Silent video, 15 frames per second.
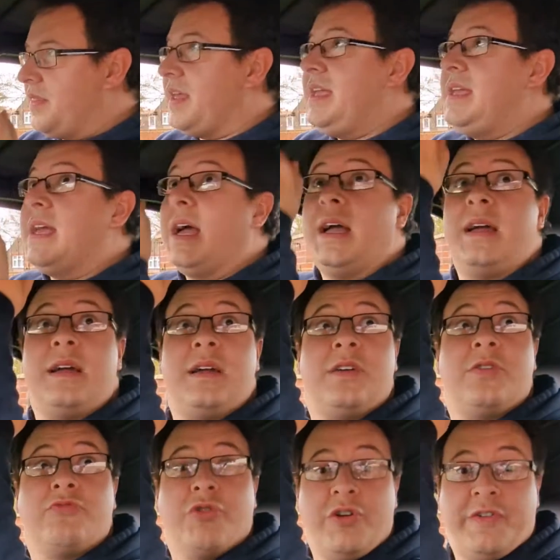the
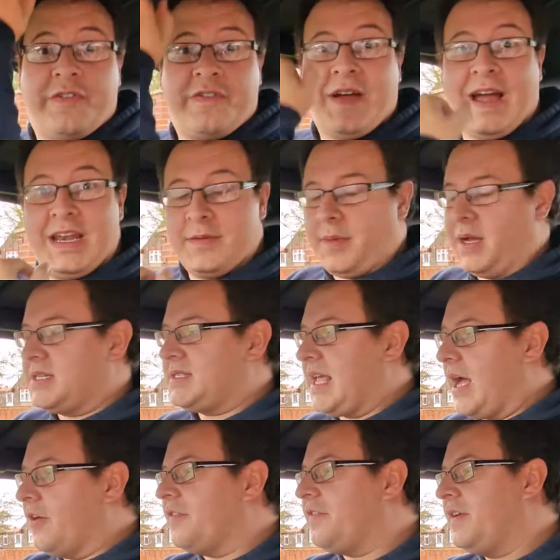roof and
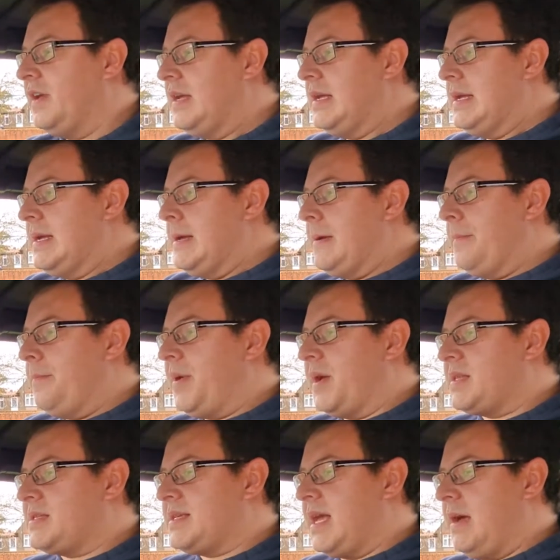myself,
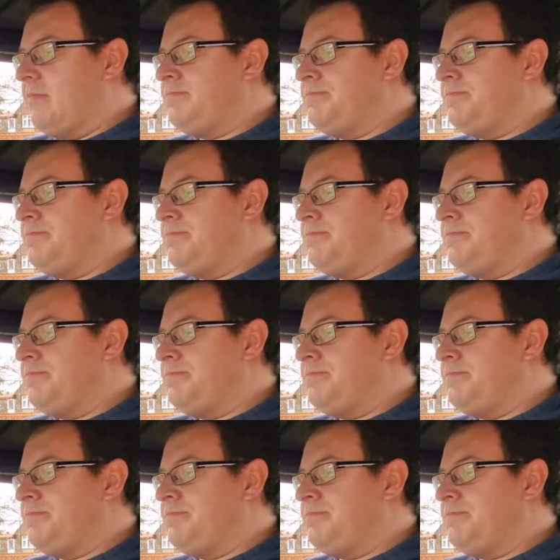but